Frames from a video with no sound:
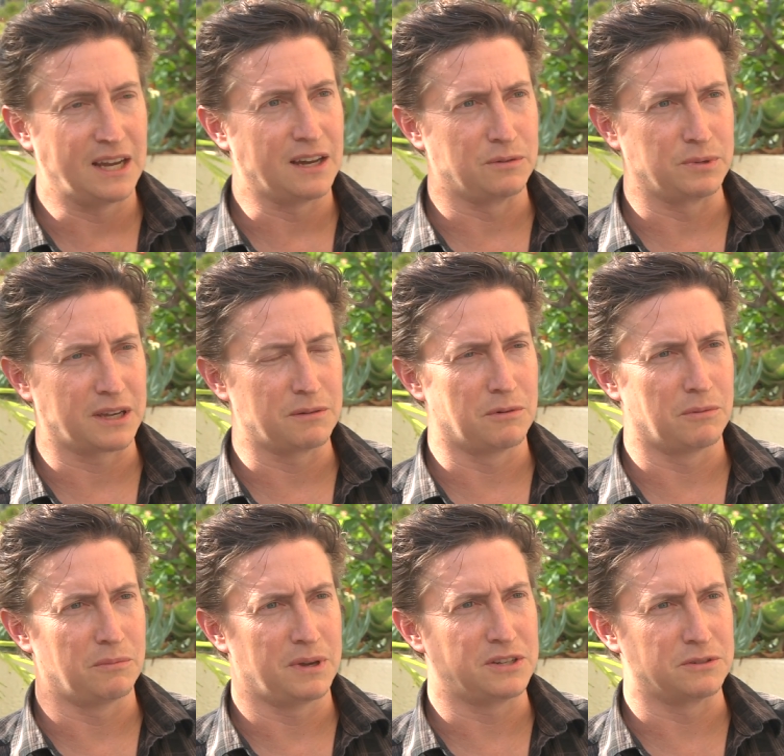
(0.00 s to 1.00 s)
Yeah, it became a
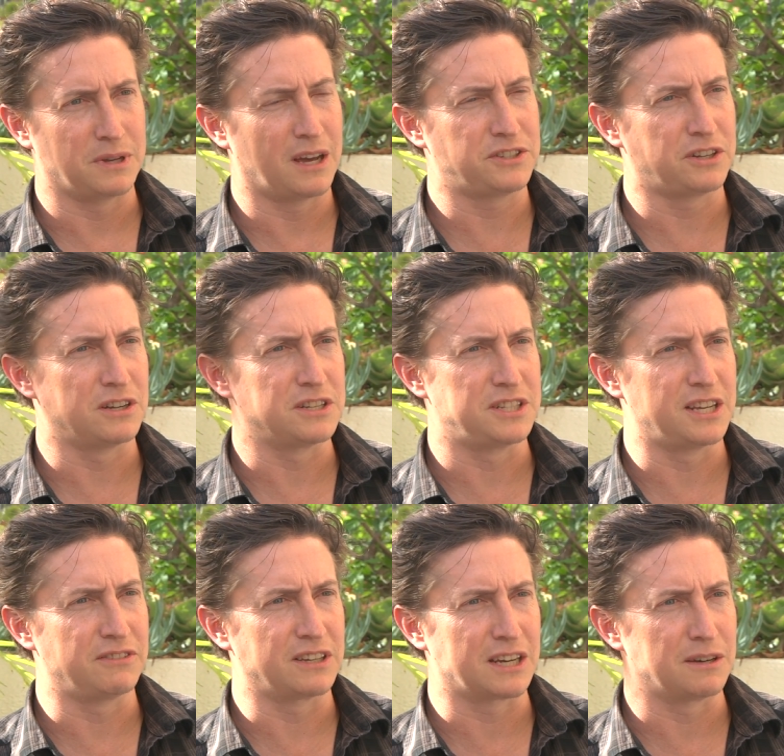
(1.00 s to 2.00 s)
major. I started
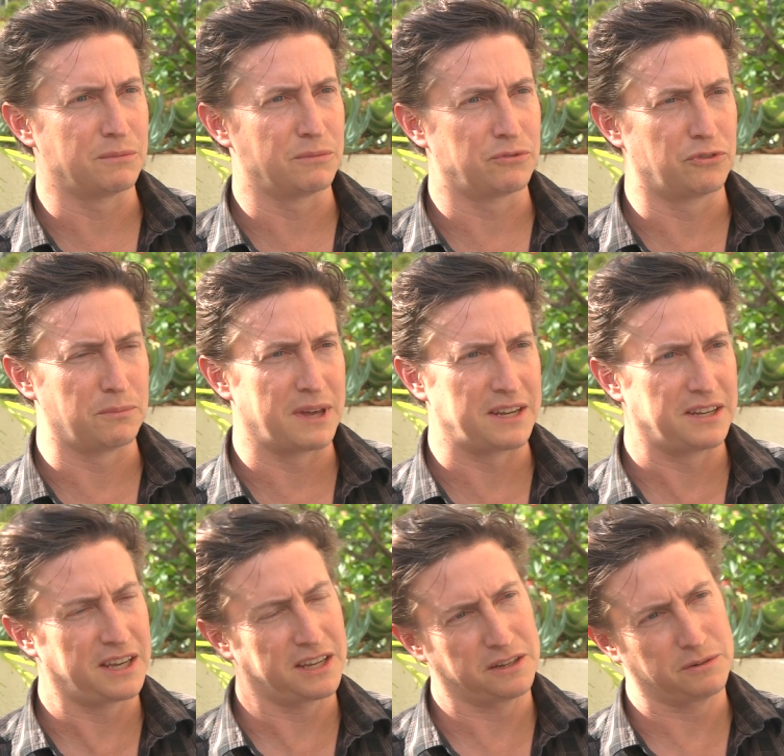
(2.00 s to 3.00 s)
saving up from that
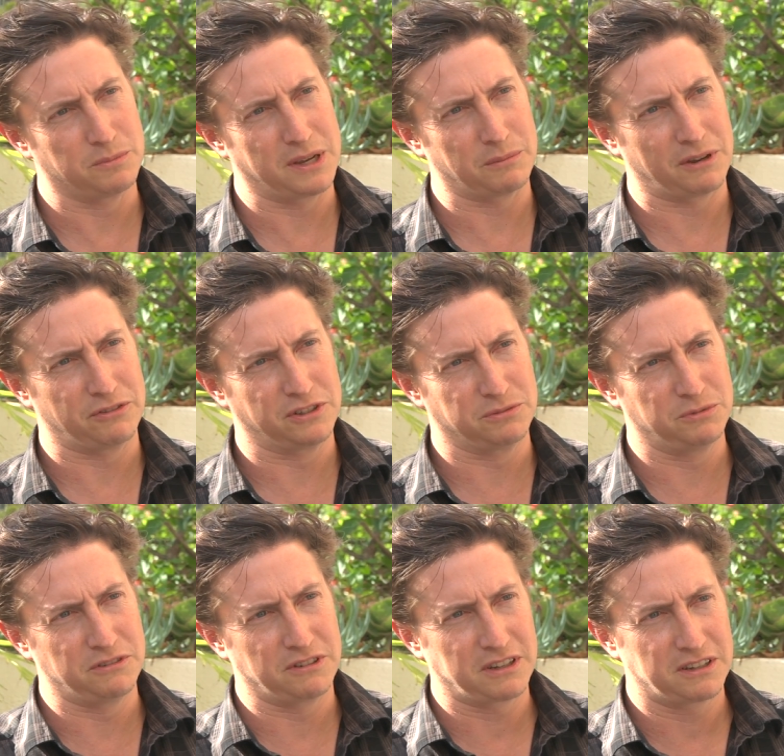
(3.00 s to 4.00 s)
day to make my first
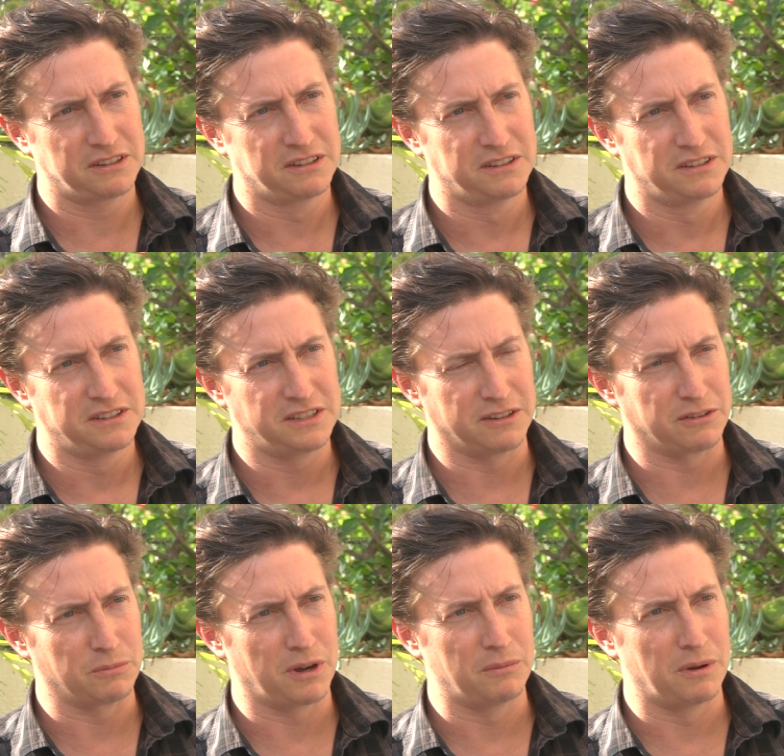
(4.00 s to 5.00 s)
movie,
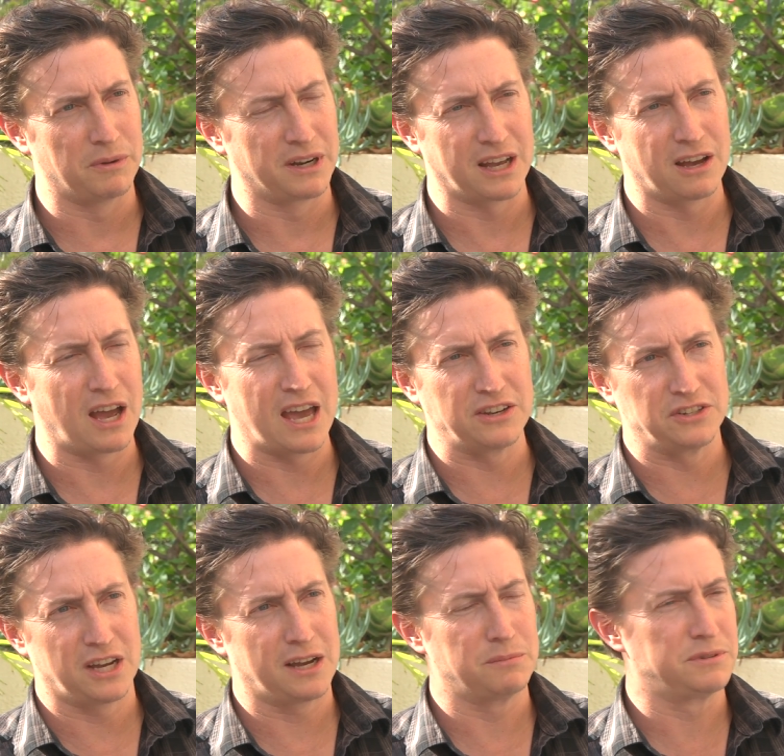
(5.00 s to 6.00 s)
saving all my money. I had
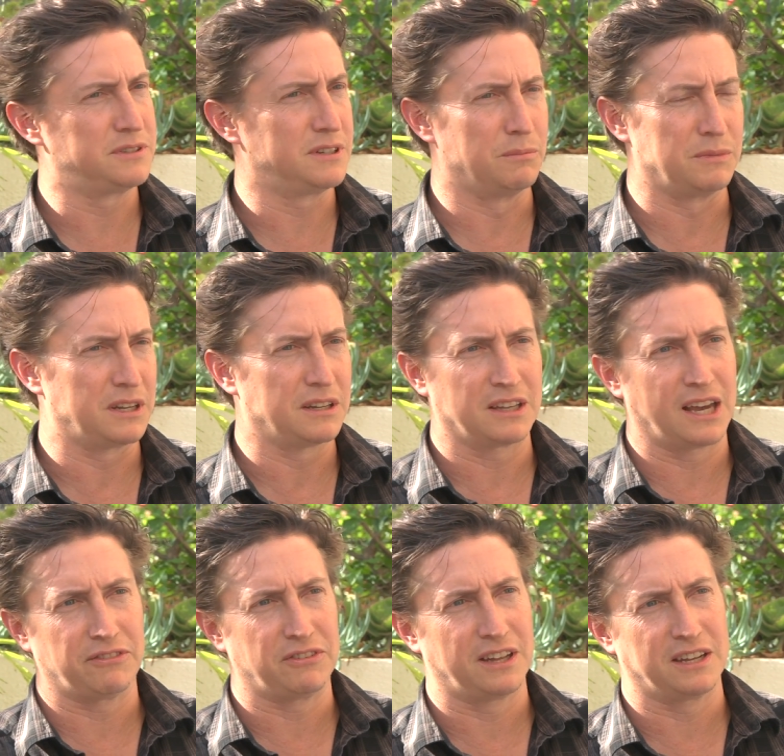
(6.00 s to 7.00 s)
jobs immediately
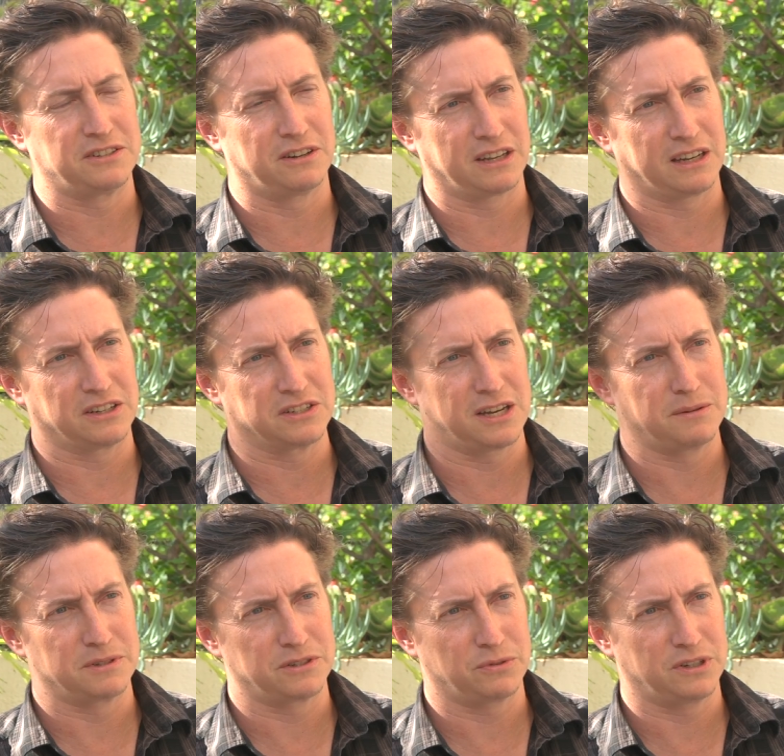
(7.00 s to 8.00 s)
after that. I started getting
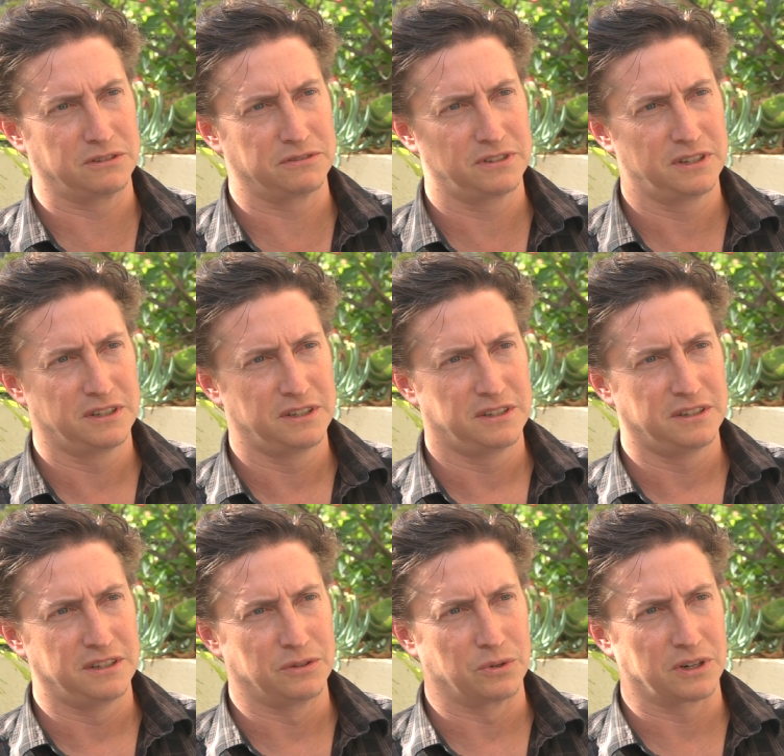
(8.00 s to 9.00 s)
jobs at twelve,
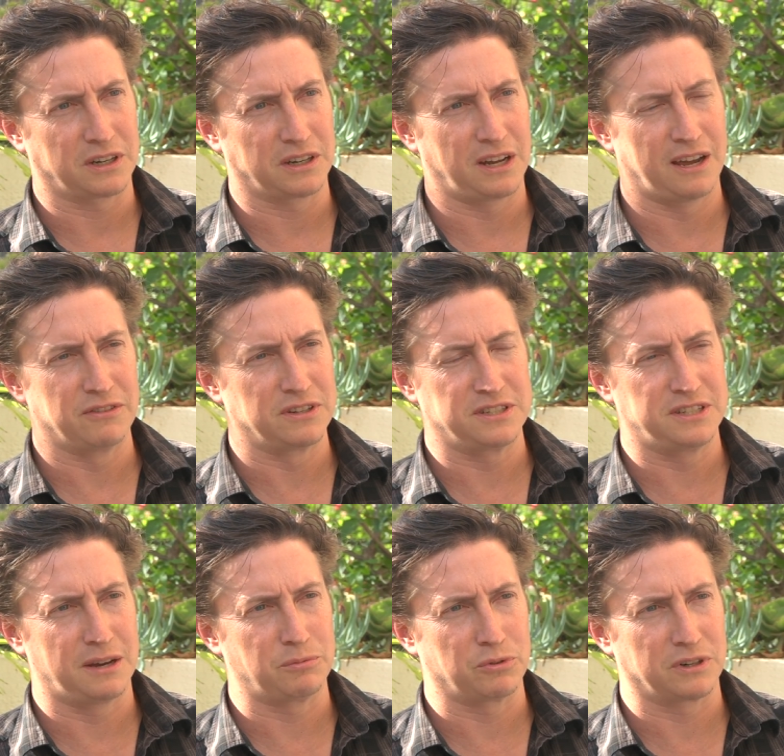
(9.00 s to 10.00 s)
and working. I haven't
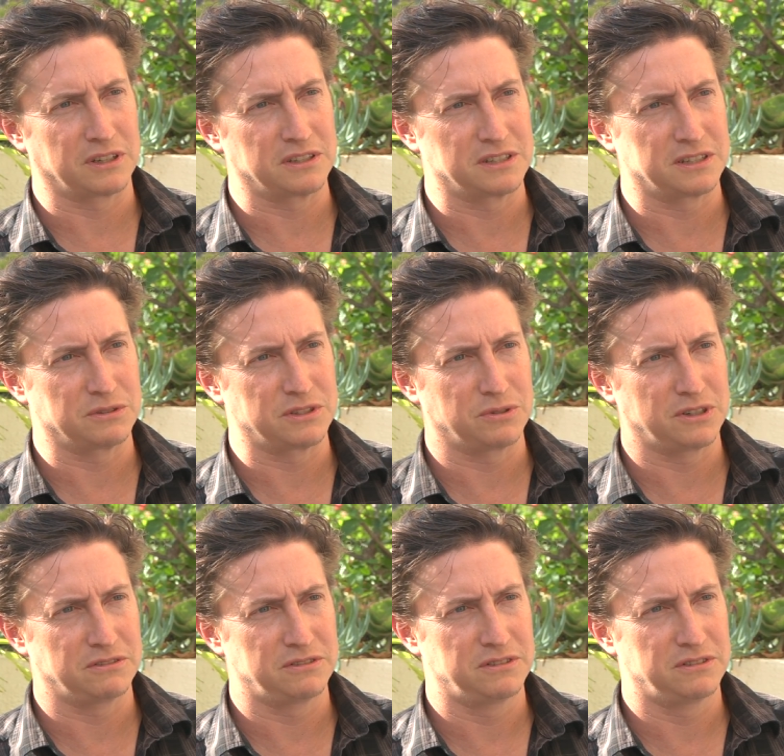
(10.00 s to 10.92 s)
stopped working since I was twelve.